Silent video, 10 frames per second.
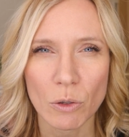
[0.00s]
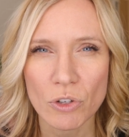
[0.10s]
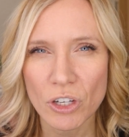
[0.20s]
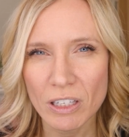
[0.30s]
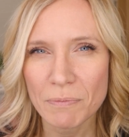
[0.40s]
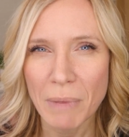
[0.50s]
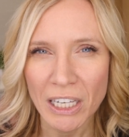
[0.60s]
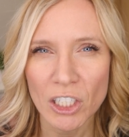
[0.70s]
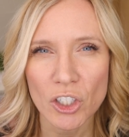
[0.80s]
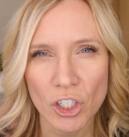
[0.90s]
just
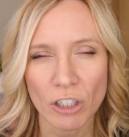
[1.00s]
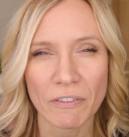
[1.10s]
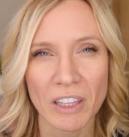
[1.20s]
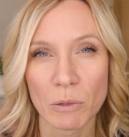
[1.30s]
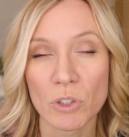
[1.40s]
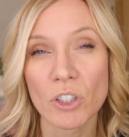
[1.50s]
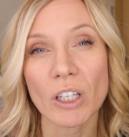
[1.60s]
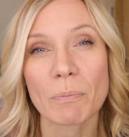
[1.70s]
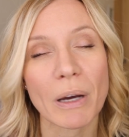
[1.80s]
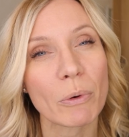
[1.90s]
making sure everything was
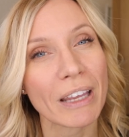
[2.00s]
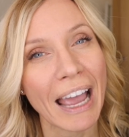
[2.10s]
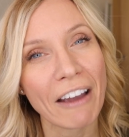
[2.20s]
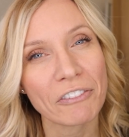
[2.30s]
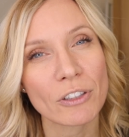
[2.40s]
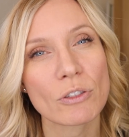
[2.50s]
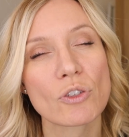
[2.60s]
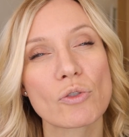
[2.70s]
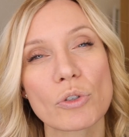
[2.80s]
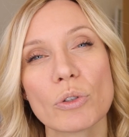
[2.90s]
good, but we have to
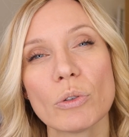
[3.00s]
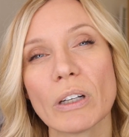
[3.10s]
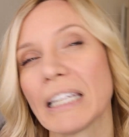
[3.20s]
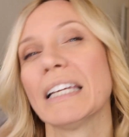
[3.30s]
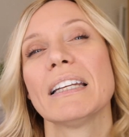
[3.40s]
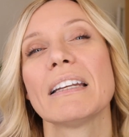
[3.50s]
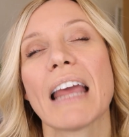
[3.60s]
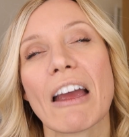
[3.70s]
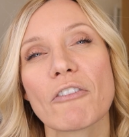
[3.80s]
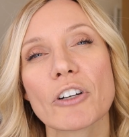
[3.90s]
screw in
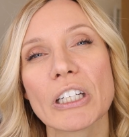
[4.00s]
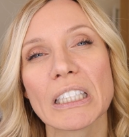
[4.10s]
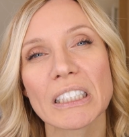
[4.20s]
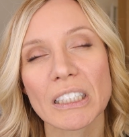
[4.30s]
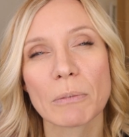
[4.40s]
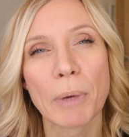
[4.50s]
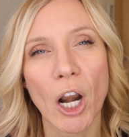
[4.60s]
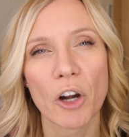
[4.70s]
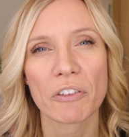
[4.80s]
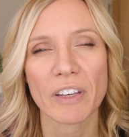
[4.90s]
every little
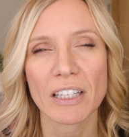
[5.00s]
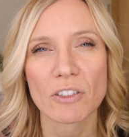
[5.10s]
part of it.